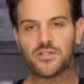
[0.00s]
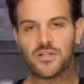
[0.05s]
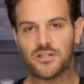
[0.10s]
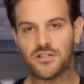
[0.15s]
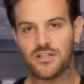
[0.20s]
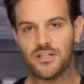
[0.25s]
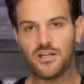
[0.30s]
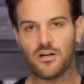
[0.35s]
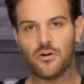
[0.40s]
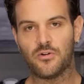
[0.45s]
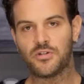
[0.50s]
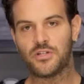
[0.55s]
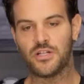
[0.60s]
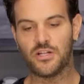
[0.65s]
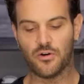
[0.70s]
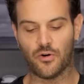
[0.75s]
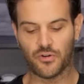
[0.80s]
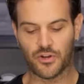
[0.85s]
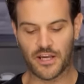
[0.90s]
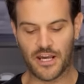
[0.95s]
is a D O
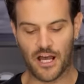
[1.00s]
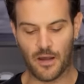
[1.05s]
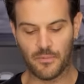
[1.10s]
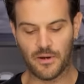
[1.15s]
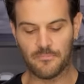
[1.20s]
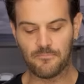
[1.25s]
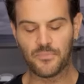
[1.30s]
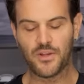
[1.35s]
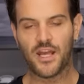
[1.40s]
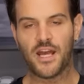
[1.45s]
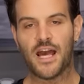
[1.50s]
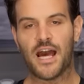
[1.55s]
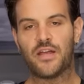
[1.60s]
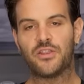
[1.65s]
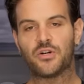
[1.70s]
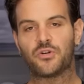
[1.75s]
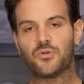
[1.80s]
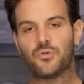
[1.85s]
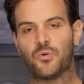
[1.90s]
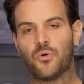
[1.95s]
T only helmet,
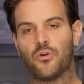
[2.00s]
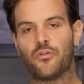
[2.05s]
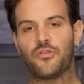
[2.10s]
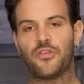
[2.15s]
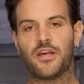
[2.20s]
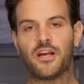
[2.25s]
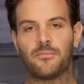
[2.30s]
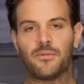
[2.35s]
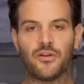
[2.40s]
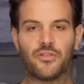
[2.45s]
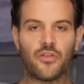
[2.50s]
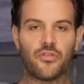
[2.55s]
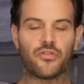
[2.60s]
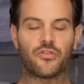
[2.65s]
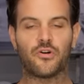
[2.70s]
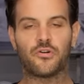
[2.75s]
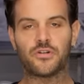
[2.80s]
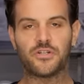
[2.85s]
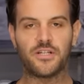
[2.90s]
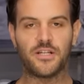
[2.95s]
and the cool thing about the
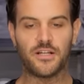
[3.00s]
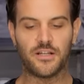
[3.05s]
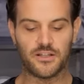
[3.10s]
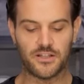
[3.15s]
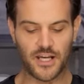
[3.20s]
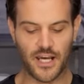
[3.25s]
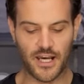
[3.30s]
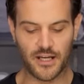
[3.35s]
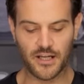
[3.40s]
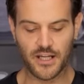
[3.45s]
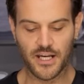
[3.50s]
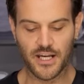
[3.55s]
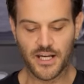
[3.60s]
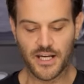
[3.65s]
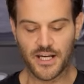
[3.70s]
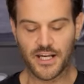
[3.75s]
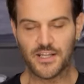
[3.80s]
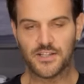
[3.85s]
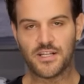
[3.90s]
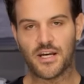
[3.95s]
thirteen ten
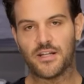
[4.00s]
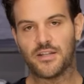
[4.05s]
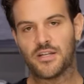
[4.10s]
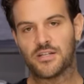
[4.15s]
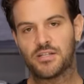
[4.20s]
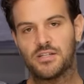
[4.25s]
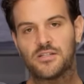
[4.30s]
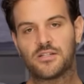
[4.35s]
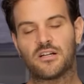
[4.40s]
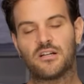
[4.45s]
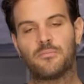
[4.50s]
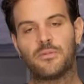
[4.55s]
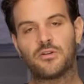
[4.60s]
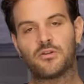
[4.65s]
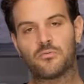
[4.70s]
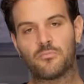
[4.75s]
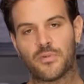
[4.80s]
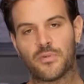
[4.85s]
is that this is going to be their